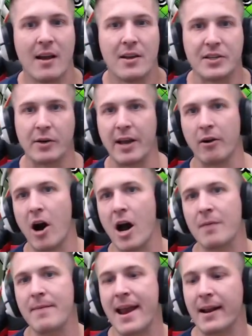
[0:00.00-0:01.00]
So it'll
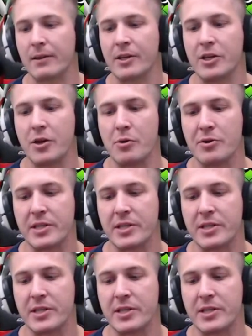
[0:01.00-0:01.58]
automatically use